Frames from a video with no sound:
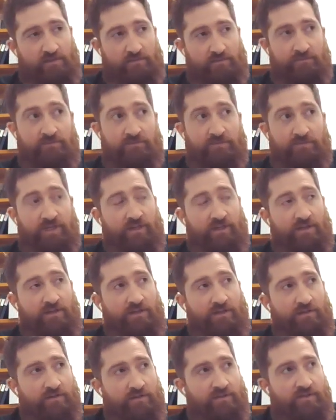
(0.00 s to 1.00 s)
And
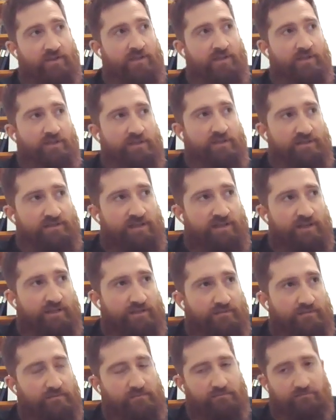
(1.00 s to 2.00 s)
another thing is
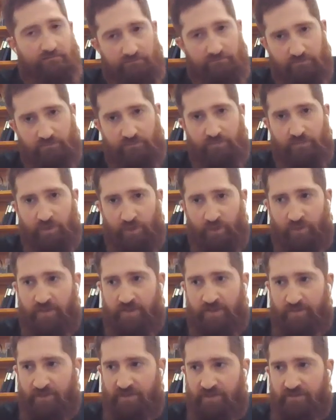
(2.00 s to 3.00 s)
that,
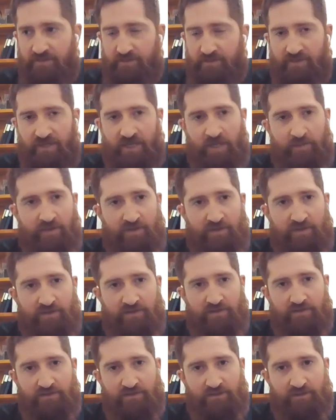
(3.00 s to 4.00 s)
I spent some time on
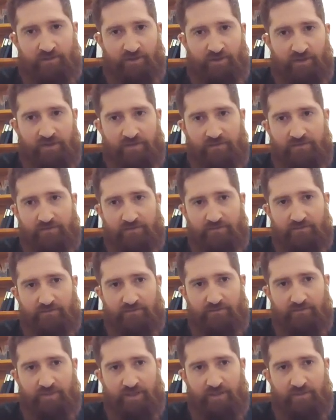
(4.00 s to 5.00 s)
this during my
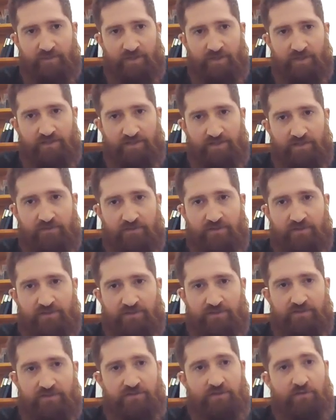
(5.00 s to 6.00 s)
PhD
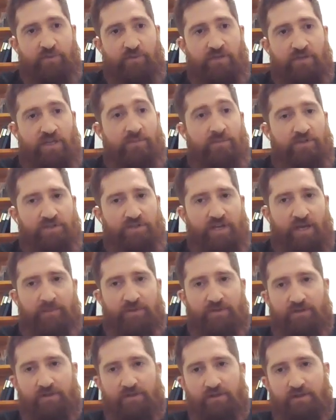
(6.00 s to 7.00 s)
research, so it became a
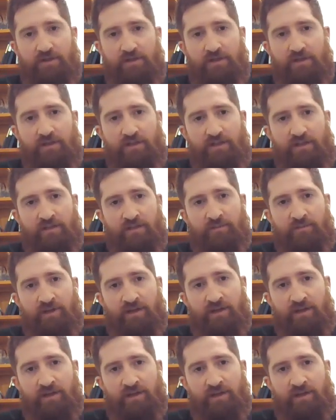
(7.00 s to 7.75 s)
chapter in